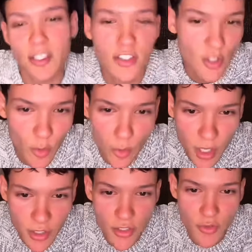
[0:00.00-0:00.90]
you guys
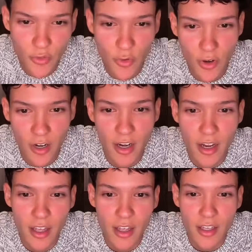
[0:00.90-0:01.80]
so much
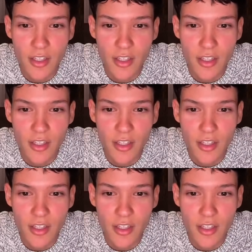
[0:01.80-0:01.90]
for